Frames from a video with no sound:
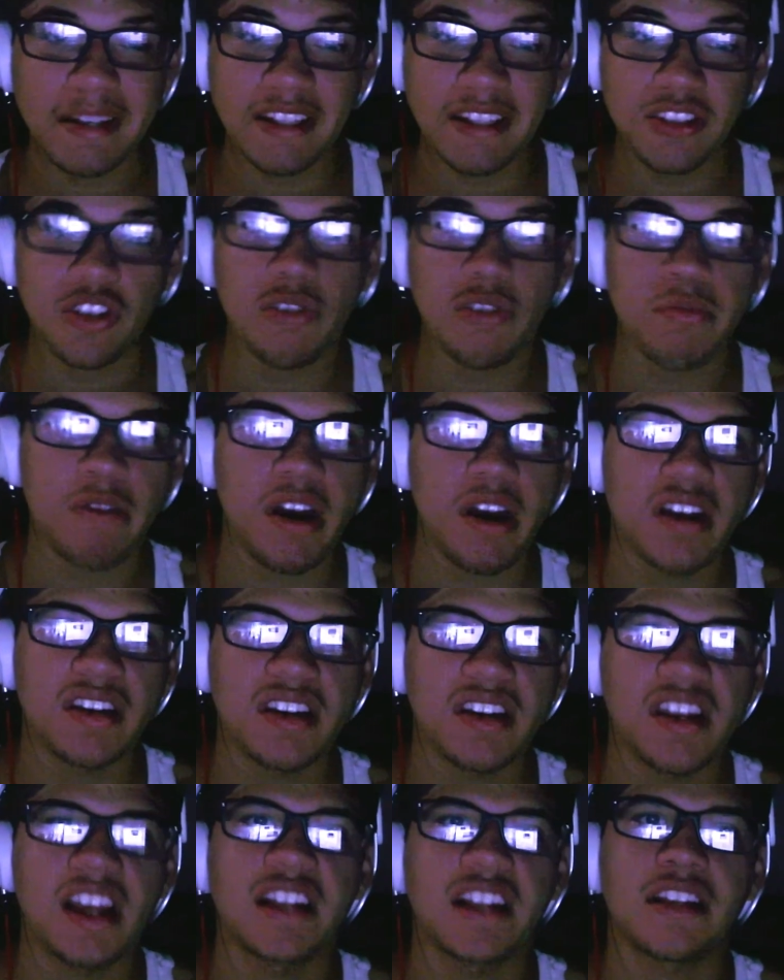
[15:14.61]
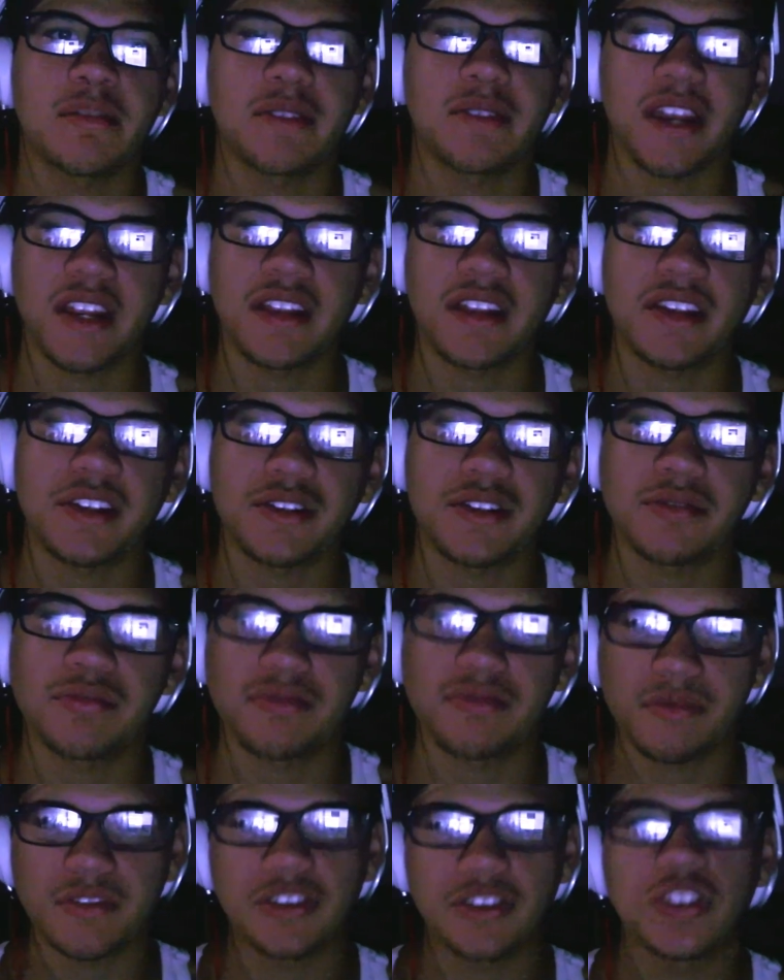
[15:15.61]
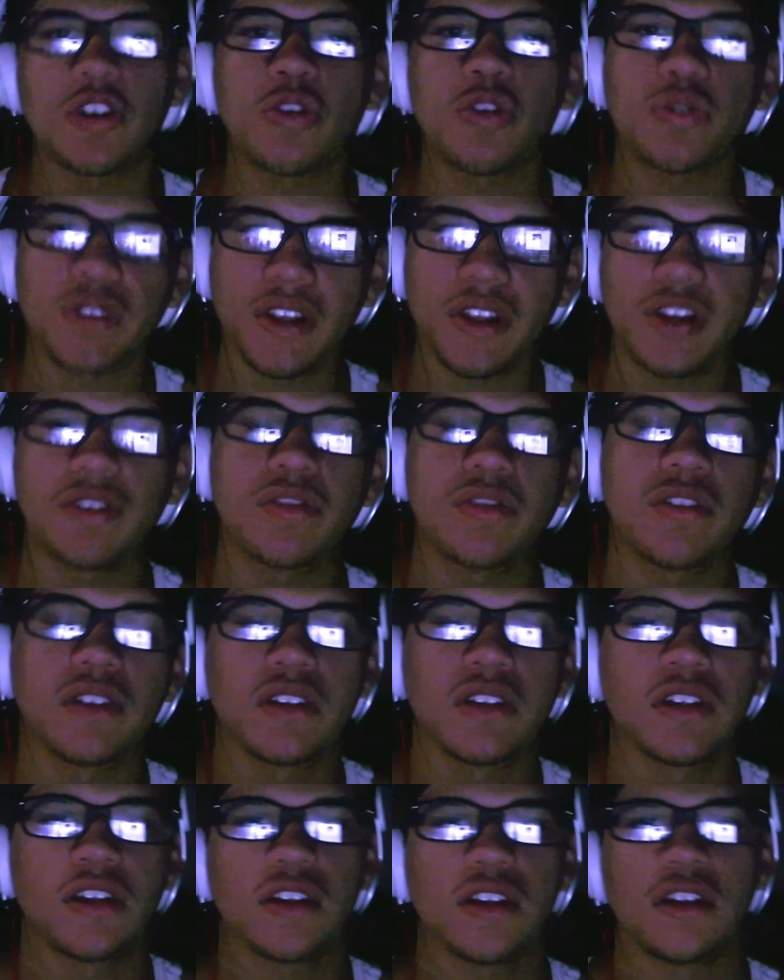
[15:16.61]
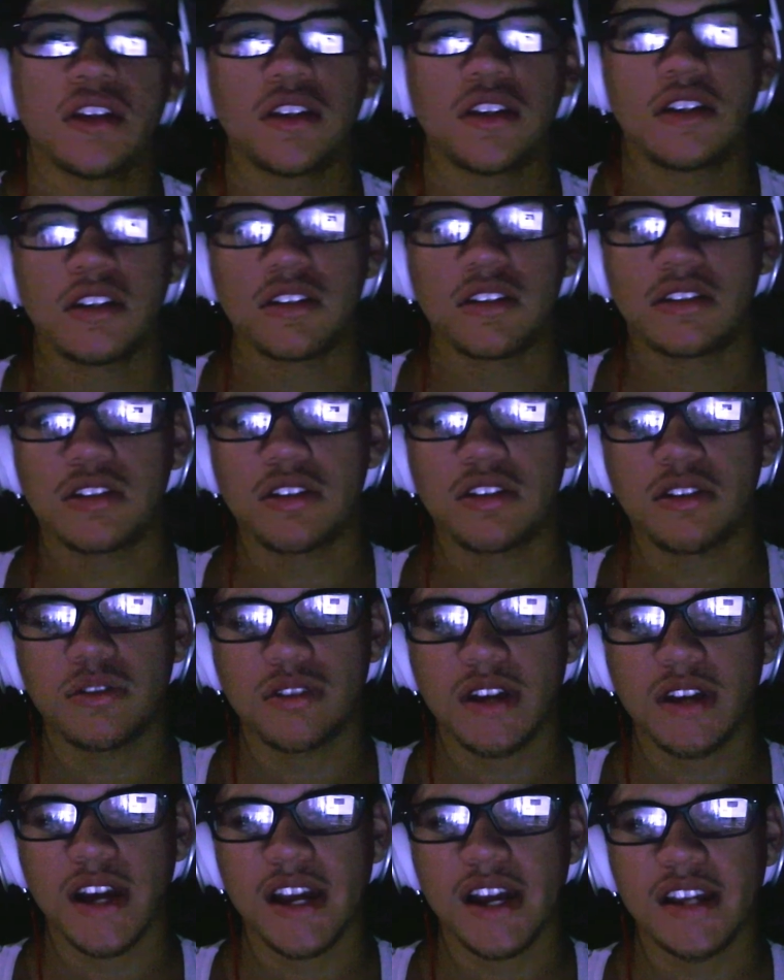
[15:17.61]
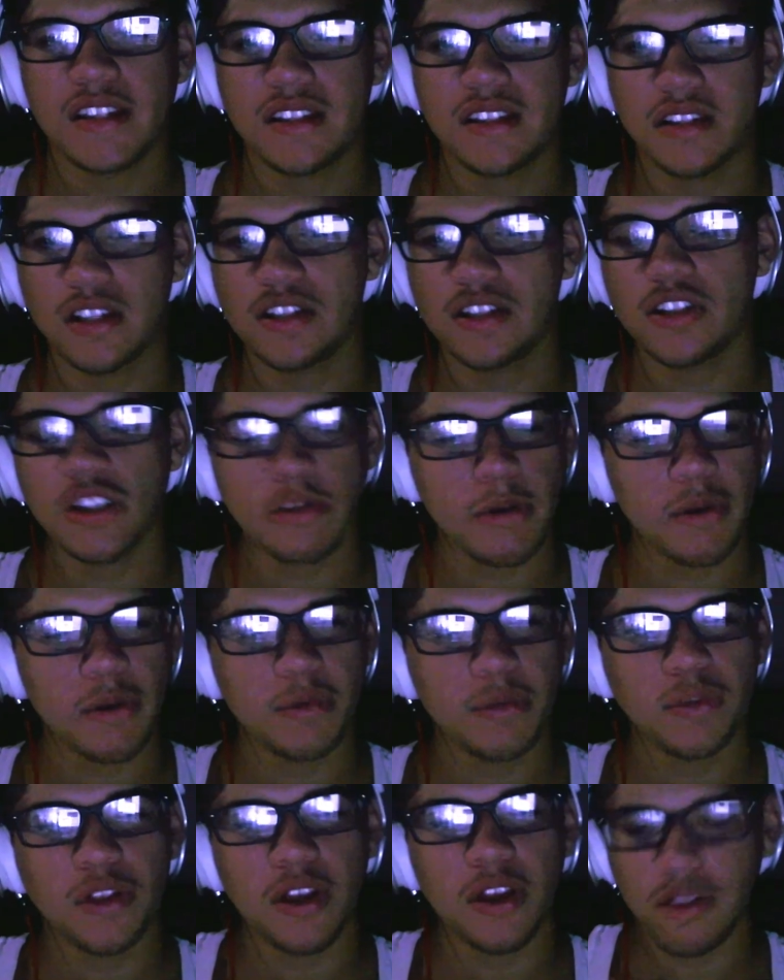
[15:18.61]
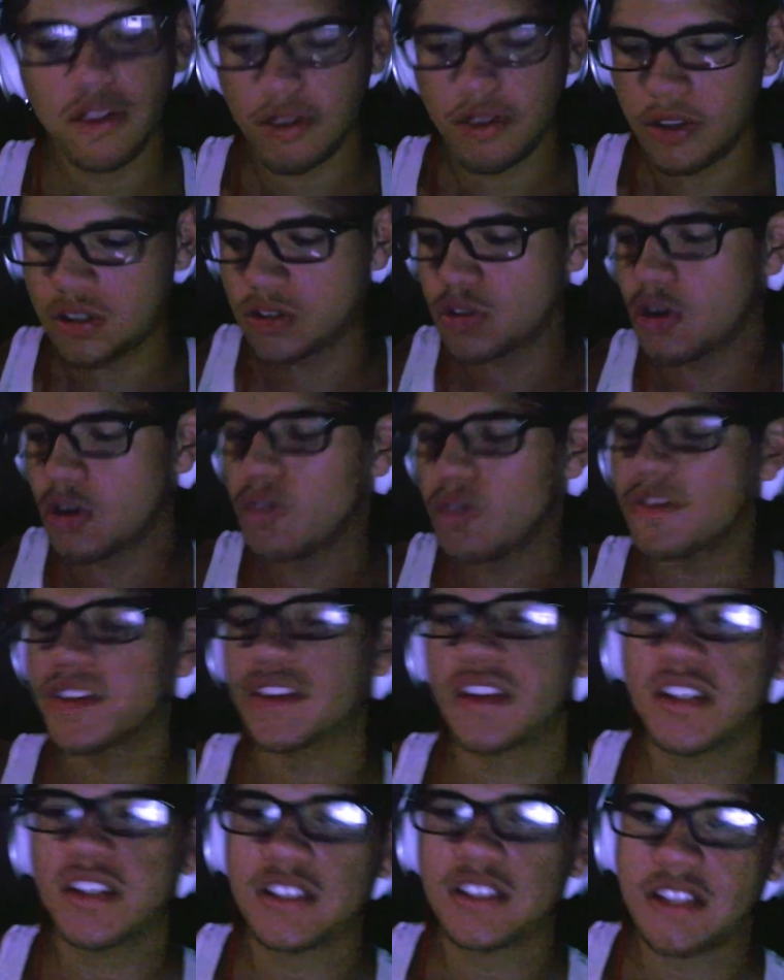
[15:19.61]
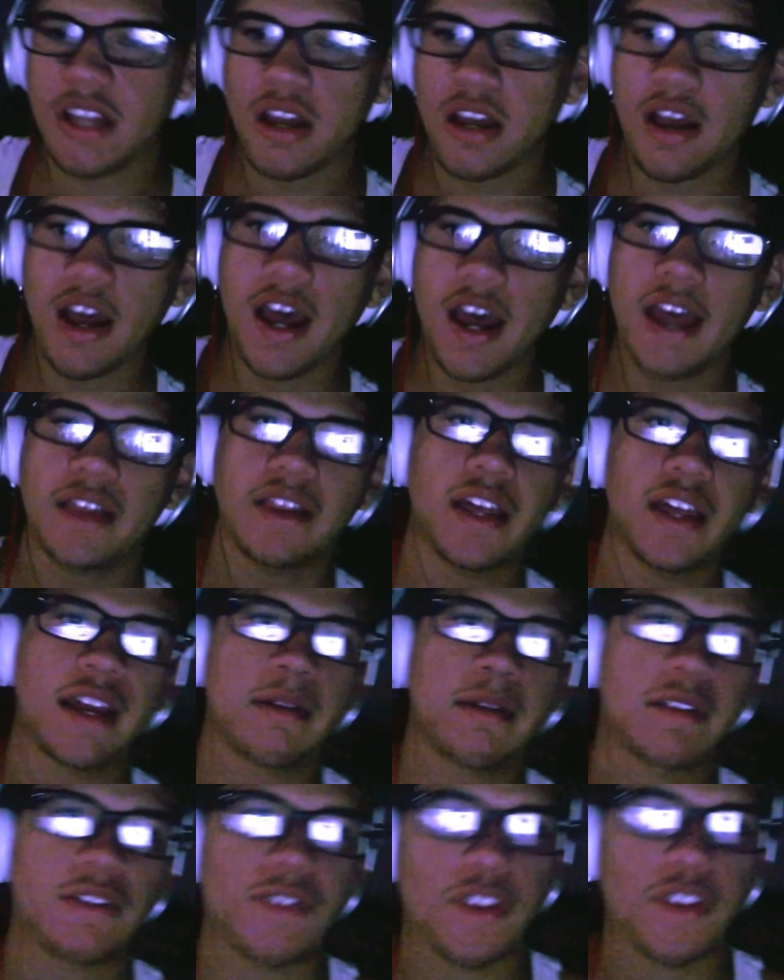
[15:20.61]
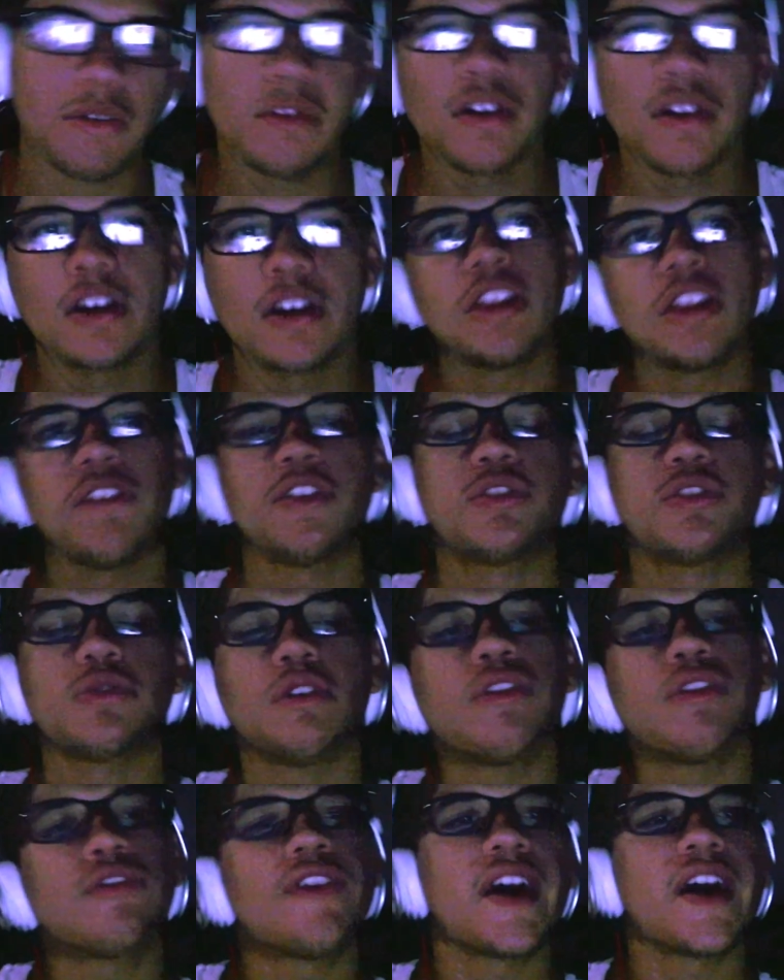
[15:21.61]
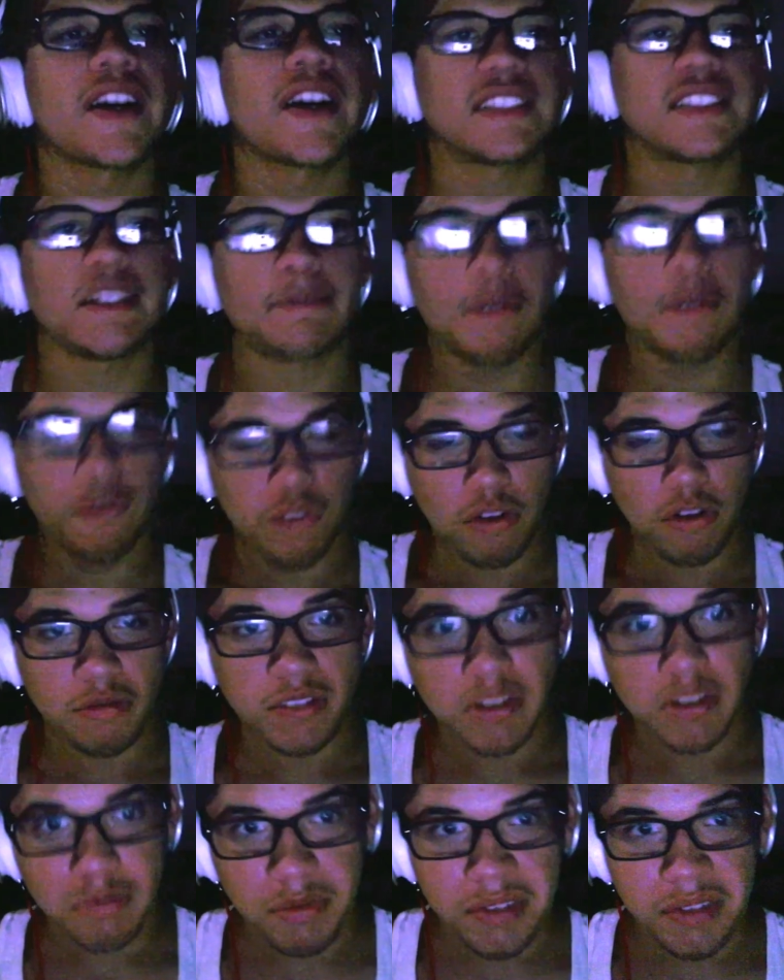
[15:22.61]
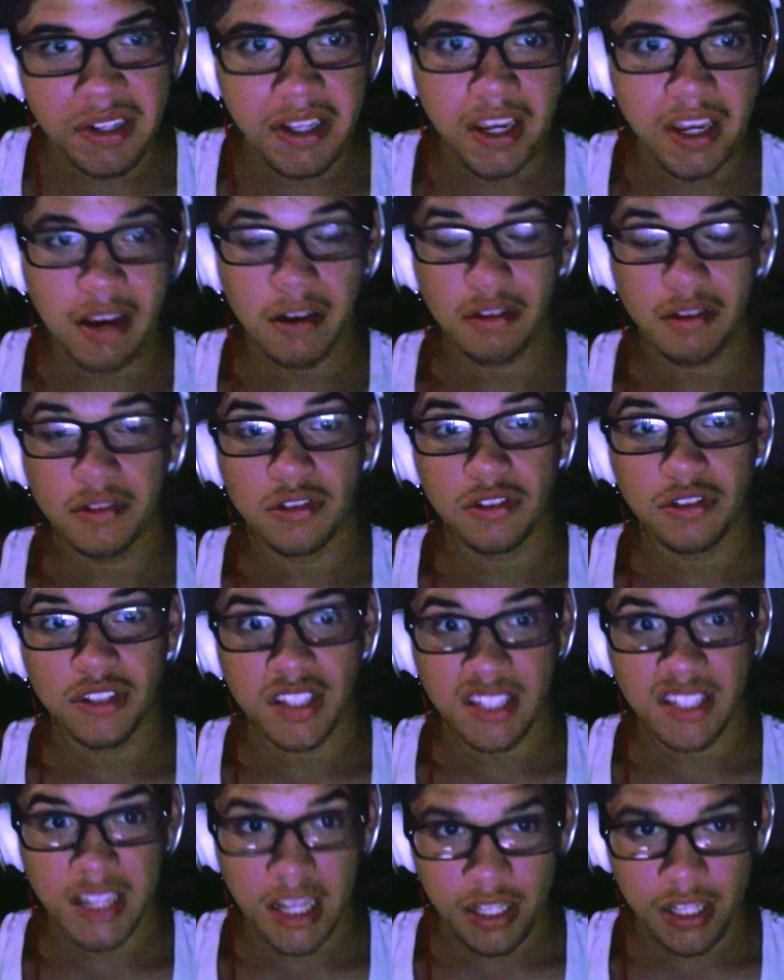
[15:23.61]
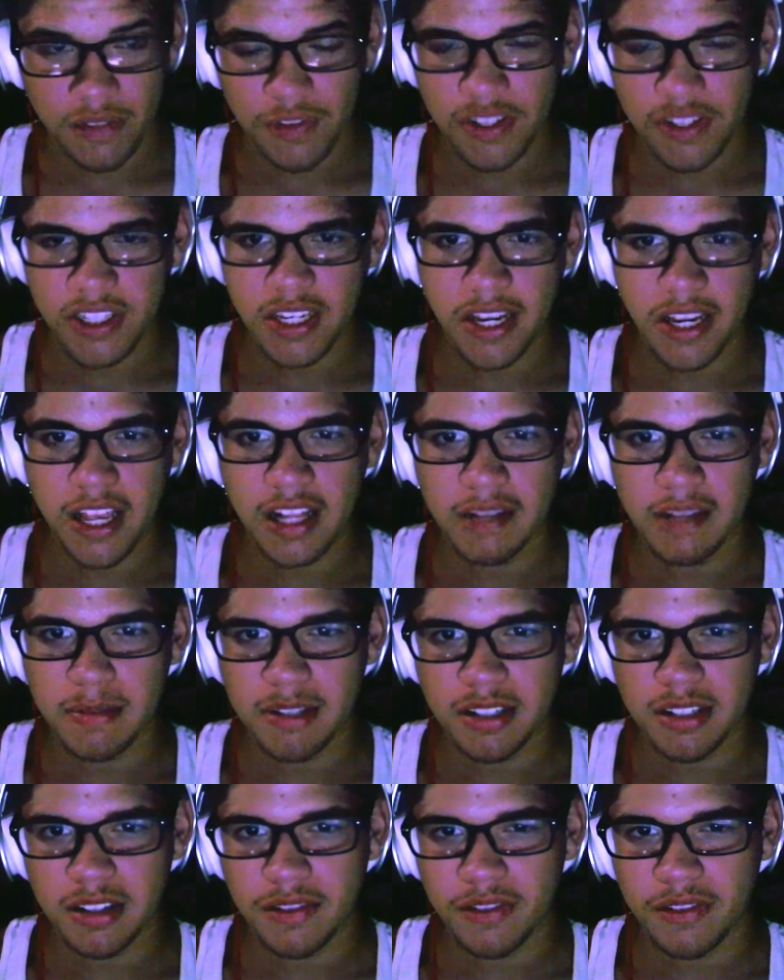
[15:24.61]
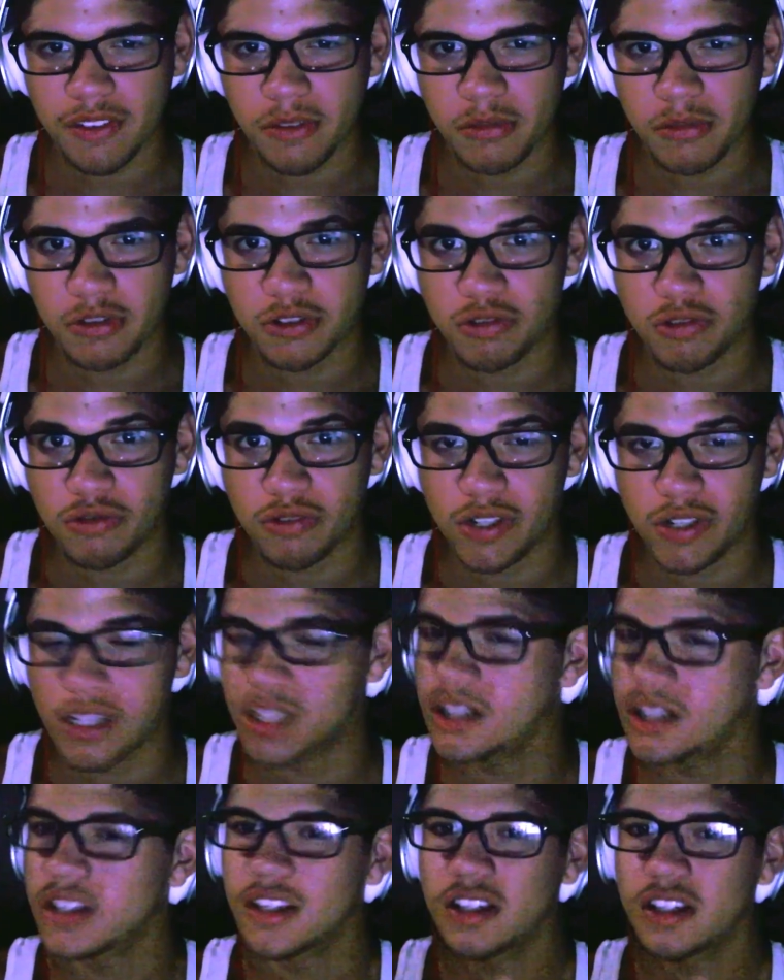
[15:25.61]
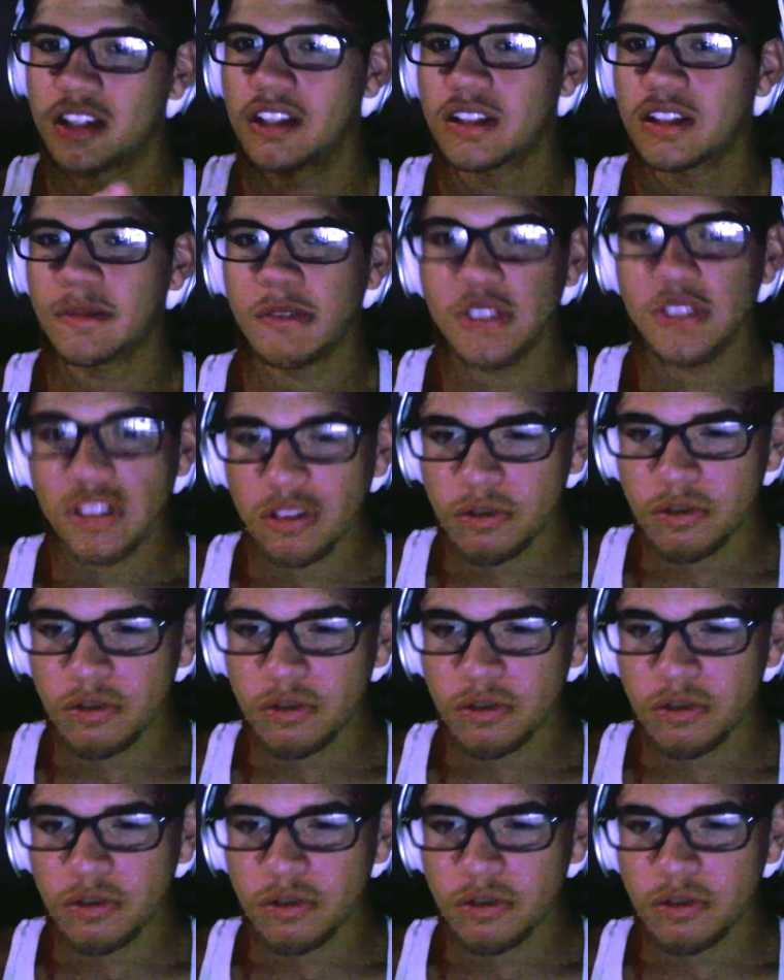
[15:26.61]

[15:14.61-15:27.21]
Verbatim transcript: You expect so much and you end up getting little. So little. So, guys, let's talk about, uh, let's go over the things that I like on the film the visual effects, the performances between the characters, the science fiction elements of the film was great.